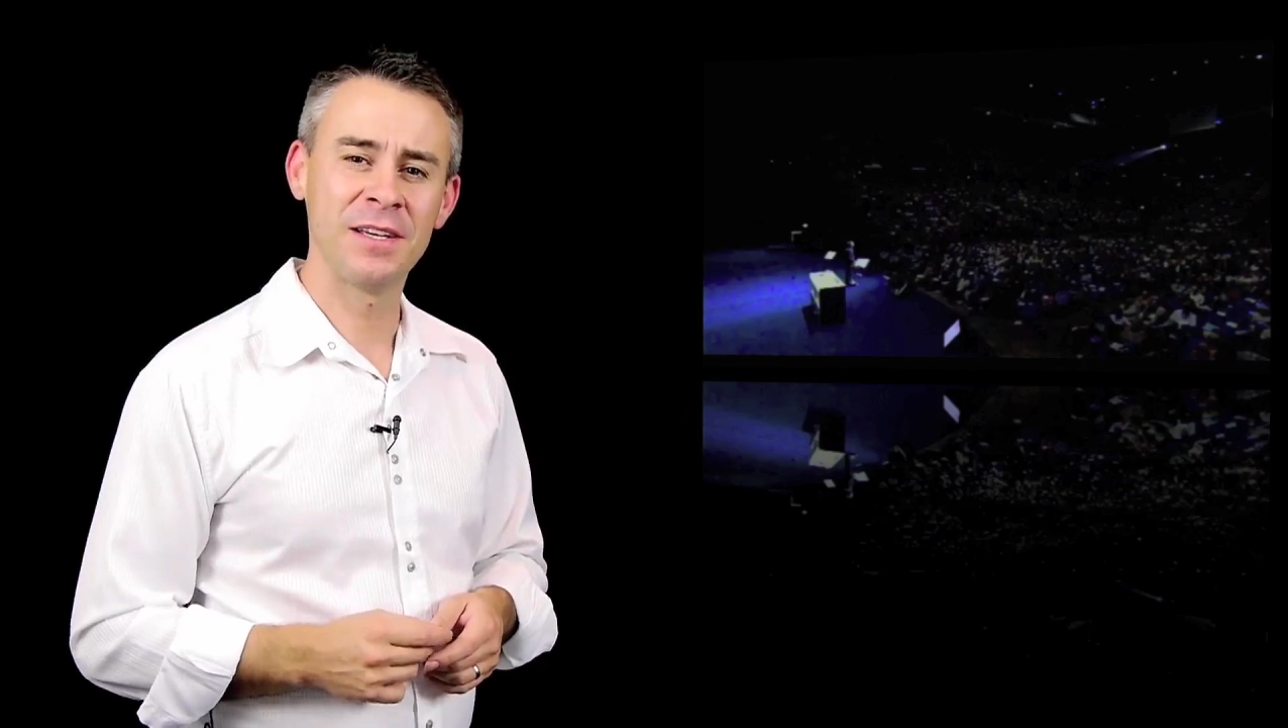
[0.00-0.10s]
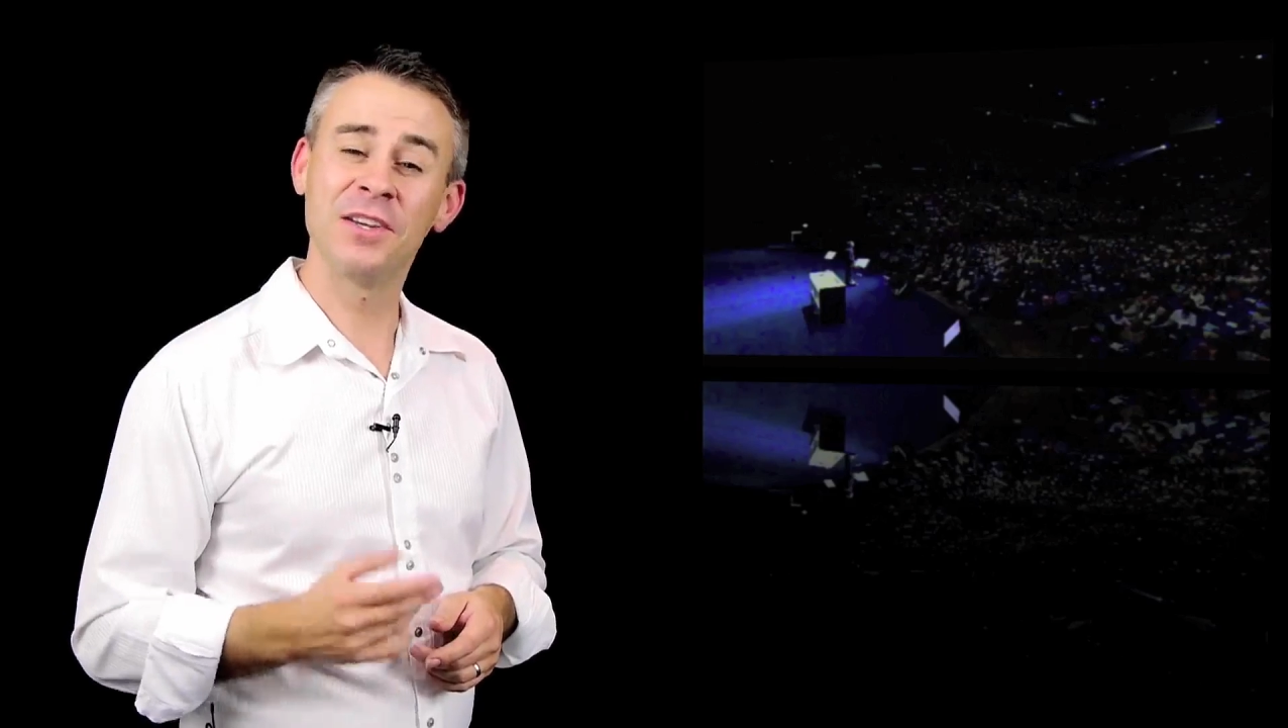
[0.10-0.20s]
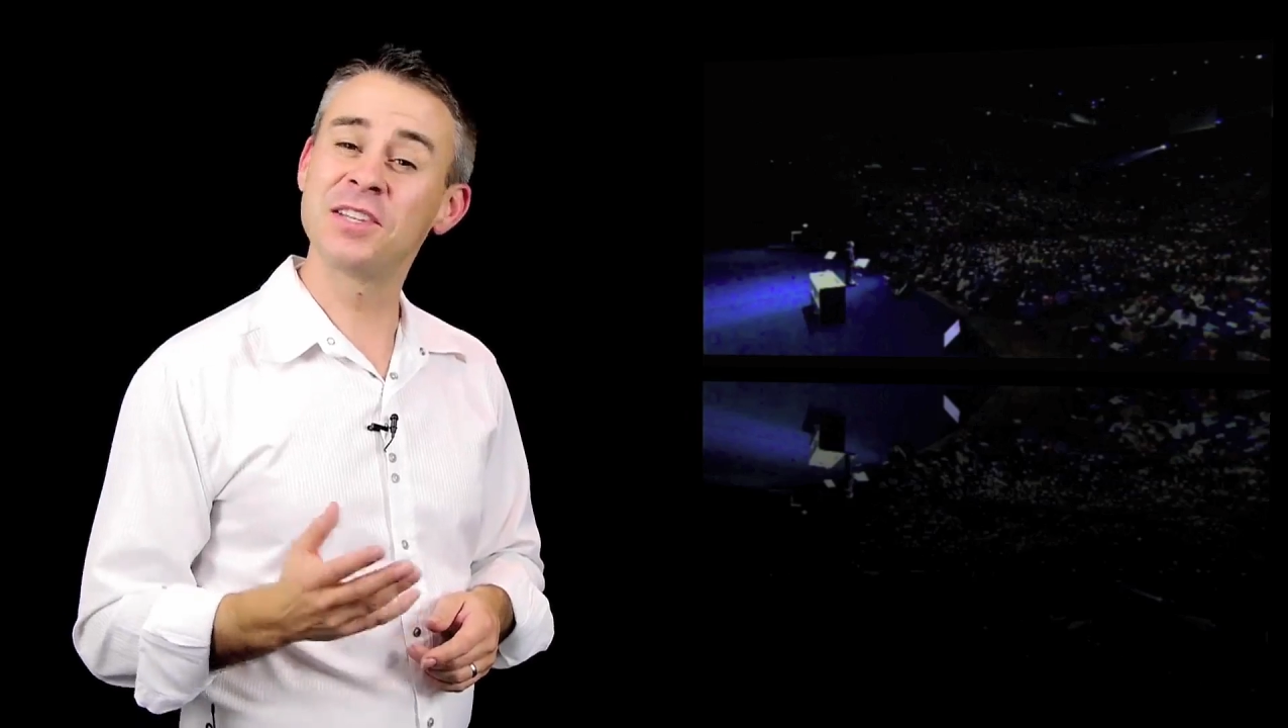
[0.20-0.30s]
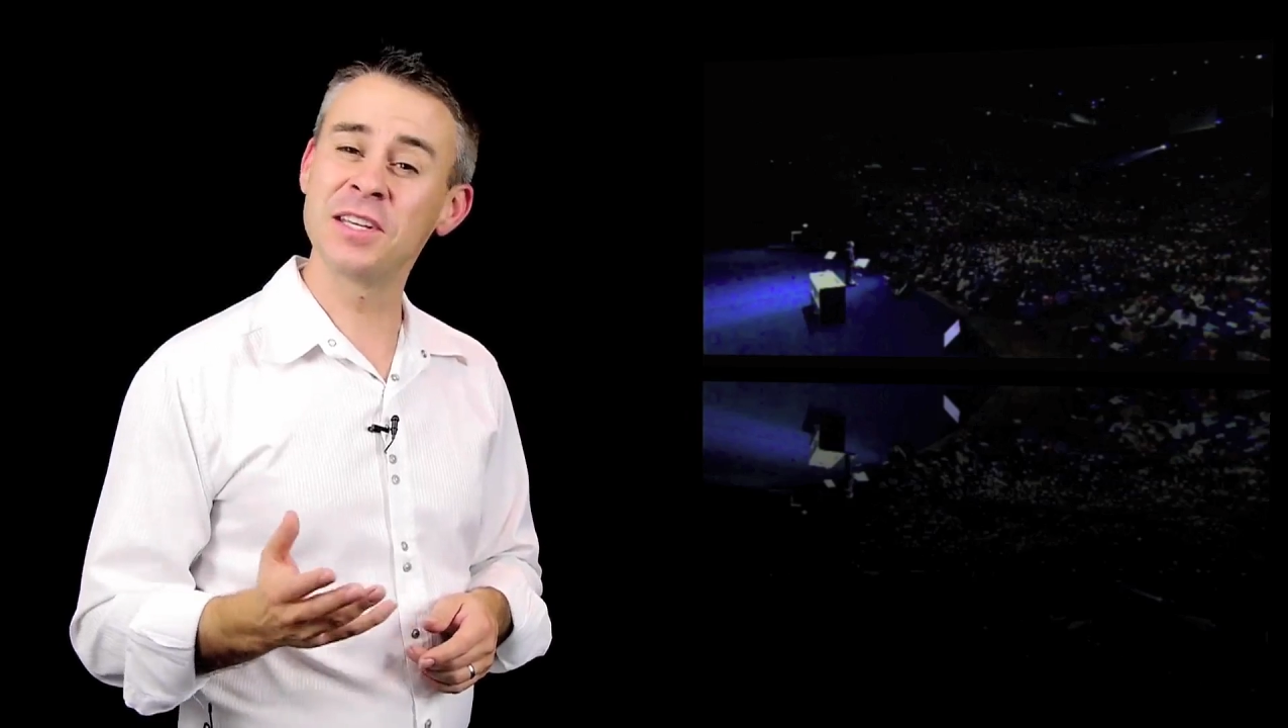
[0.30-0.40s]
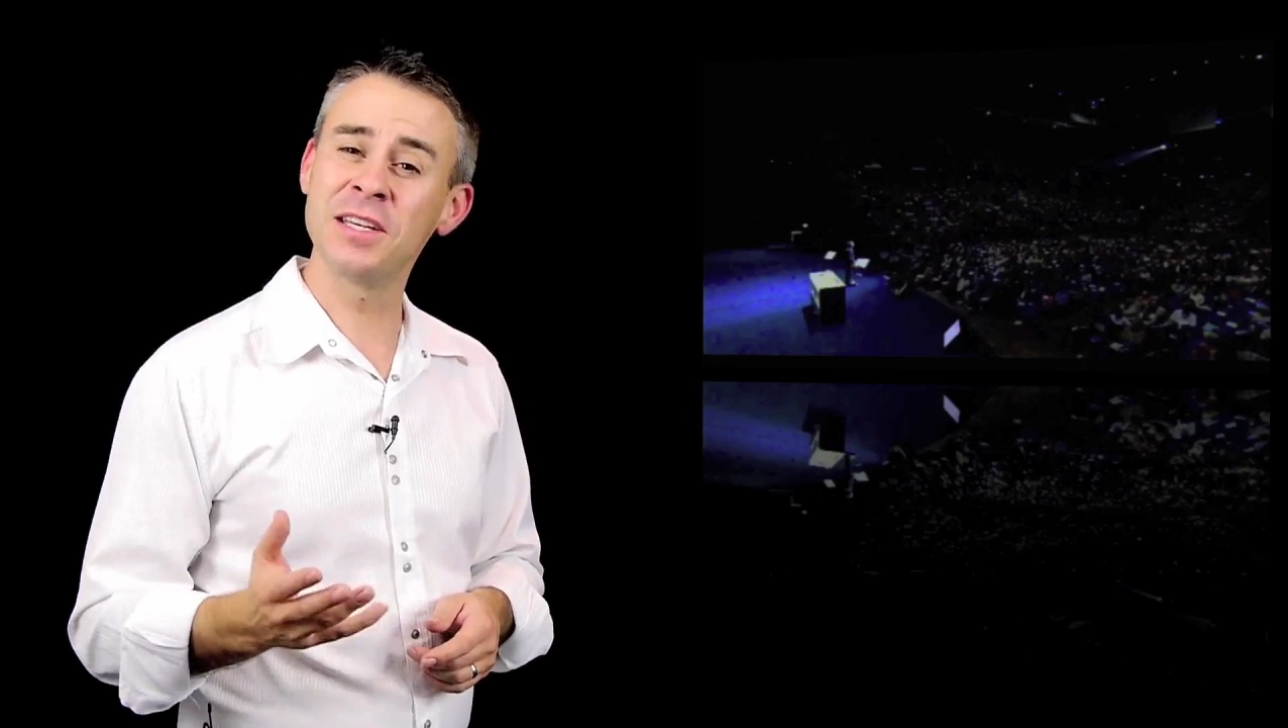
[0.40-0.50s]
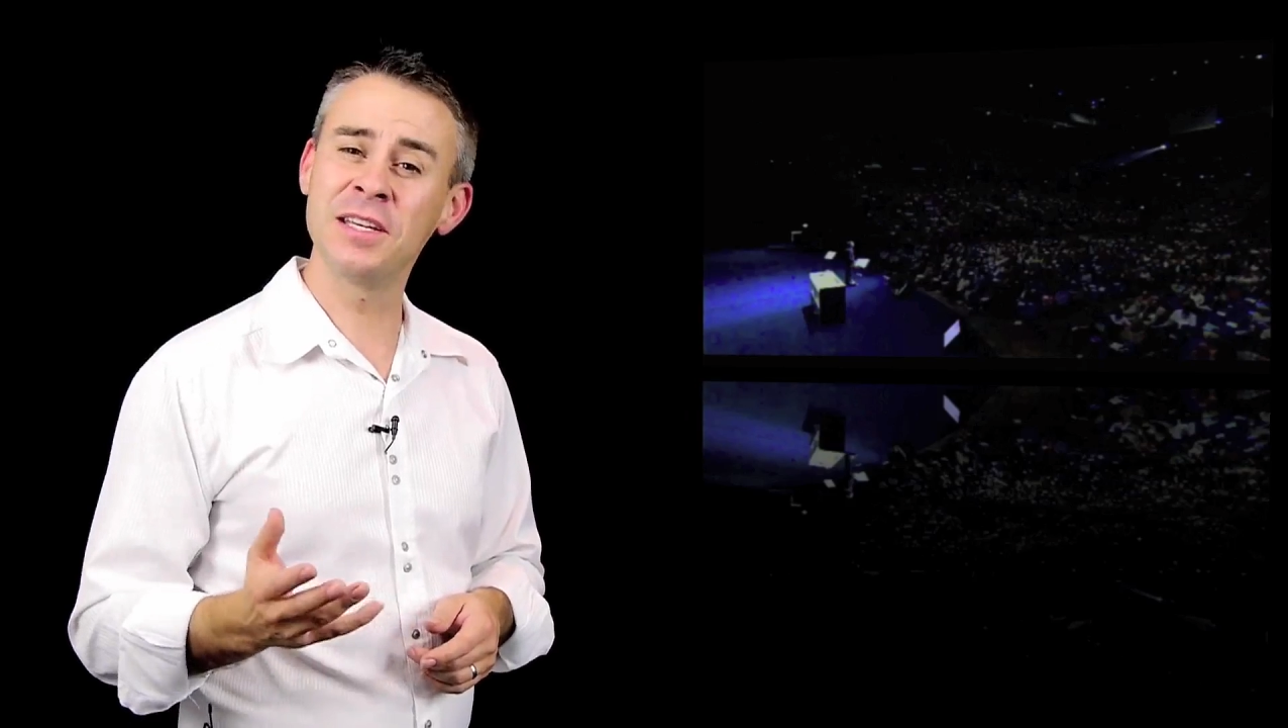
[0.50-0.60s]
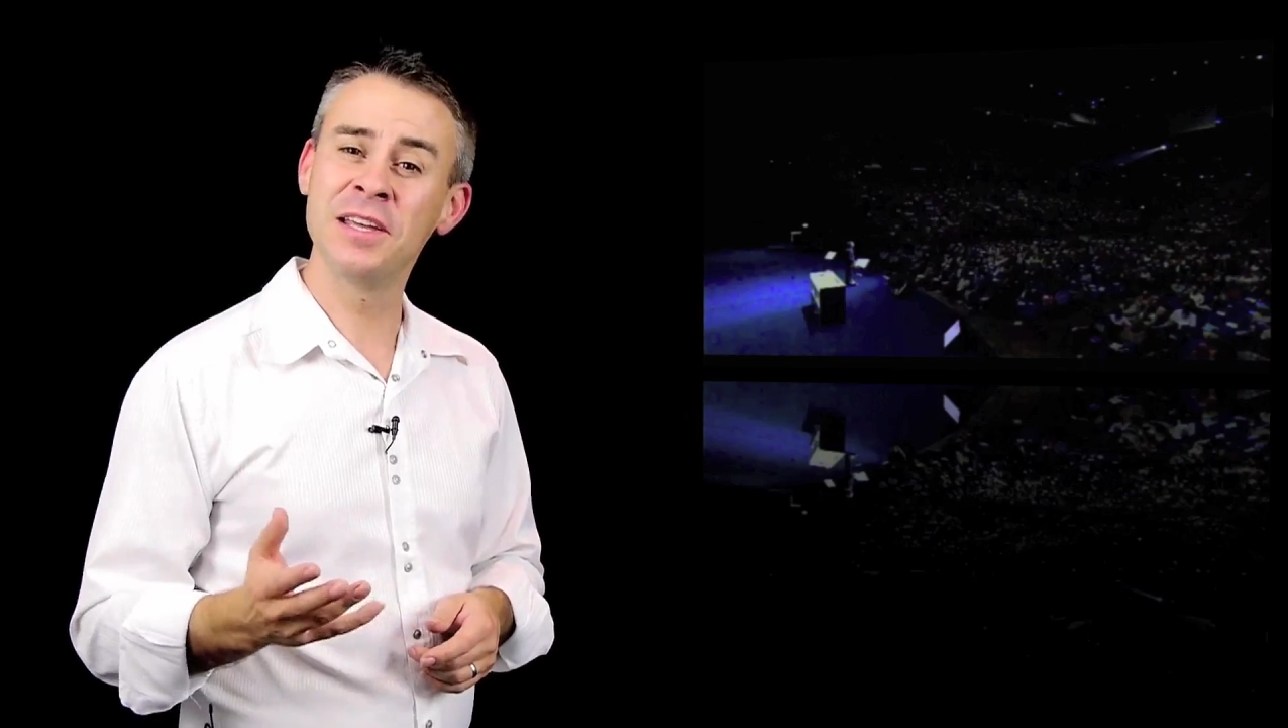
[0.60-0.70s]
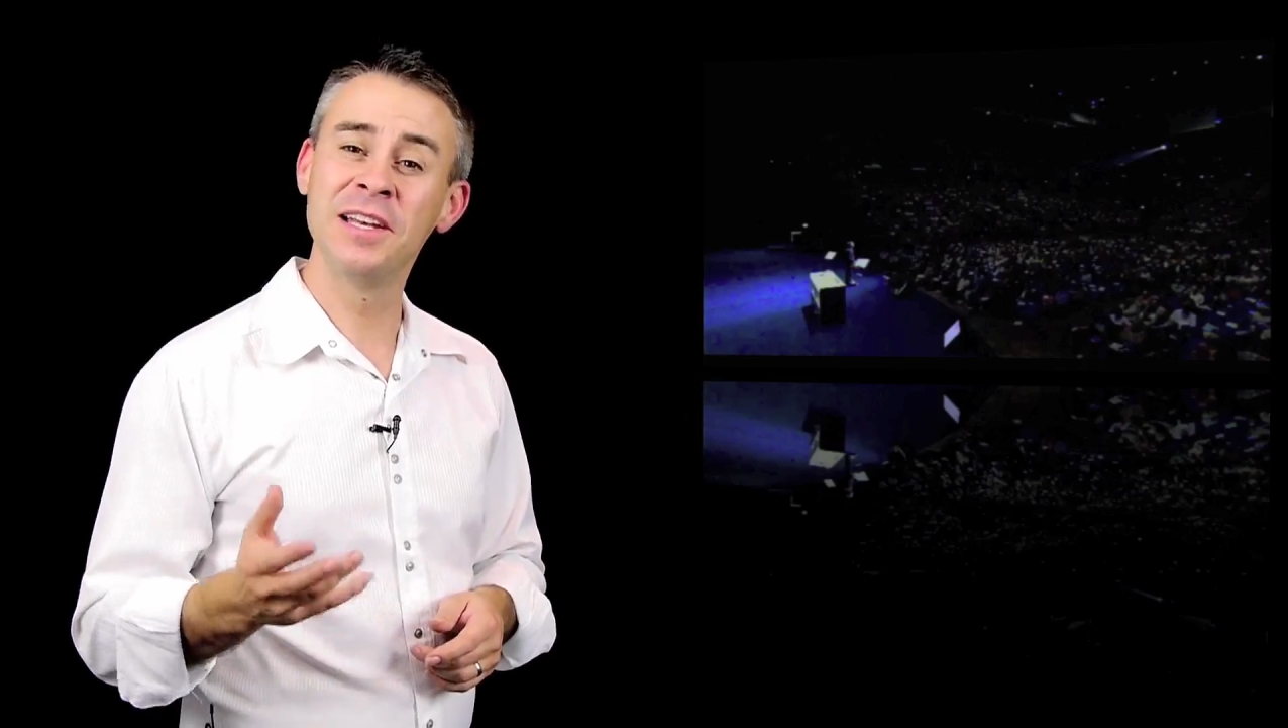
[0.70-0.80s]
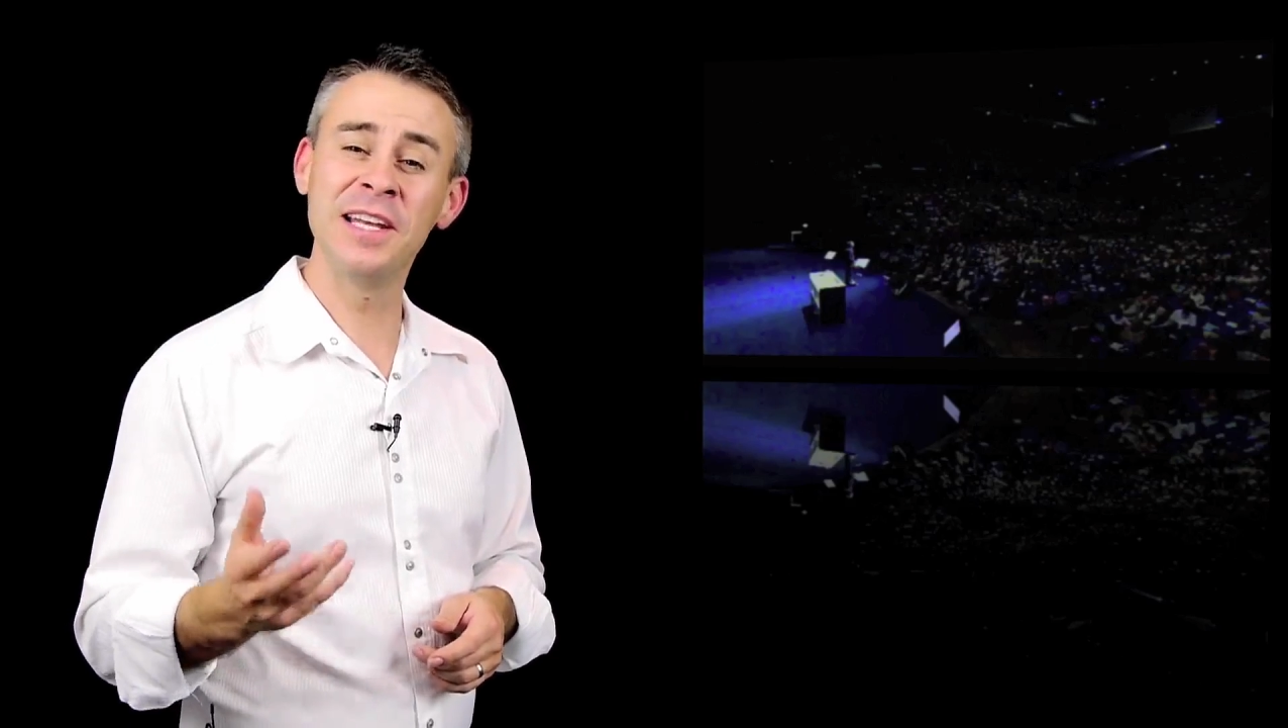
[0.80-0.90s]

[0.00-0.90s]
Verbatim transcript: You see,